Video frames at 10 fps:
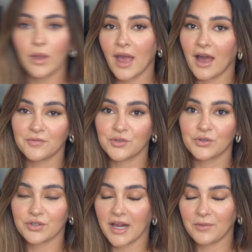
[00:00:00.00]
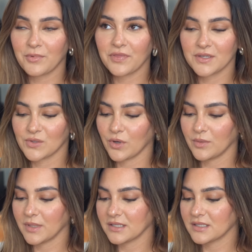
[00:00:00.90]
We have to try with this one
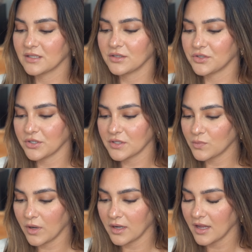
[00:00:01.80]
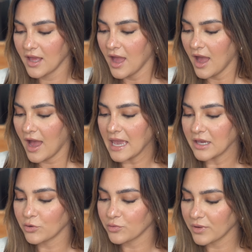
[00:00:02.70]
because it's just one
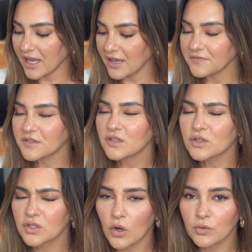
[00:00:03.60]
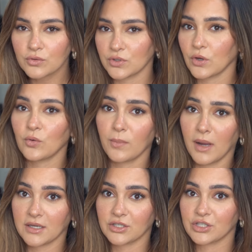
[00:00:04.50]
I crave so, so
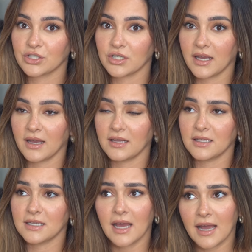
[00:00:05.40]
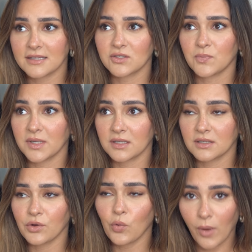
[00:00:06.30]
much, and it has
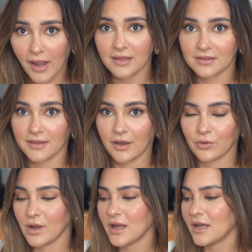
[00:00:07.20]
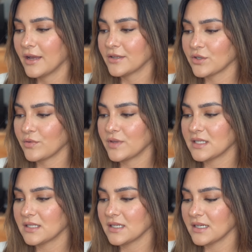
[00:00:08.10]
been a while now. So
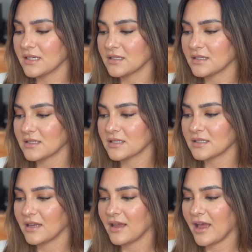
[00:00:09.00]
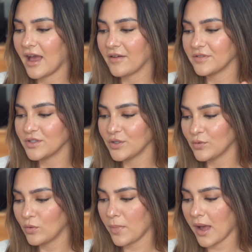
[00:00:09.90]
this is
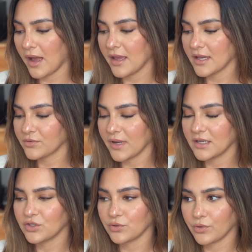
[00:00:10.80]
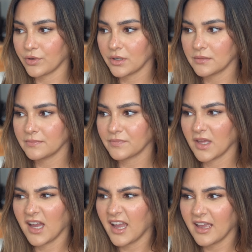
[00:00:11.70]
Avenue by Grandeur,
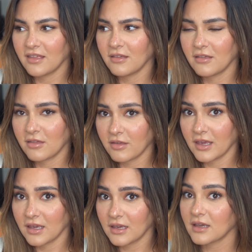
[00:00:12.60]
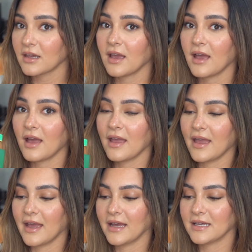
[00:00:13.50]
I think,
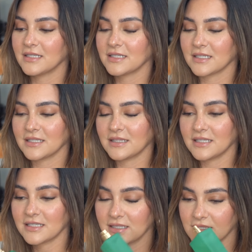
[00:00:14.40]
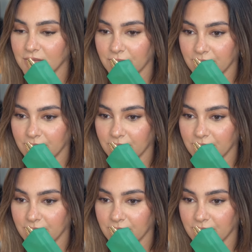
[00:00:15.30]
and this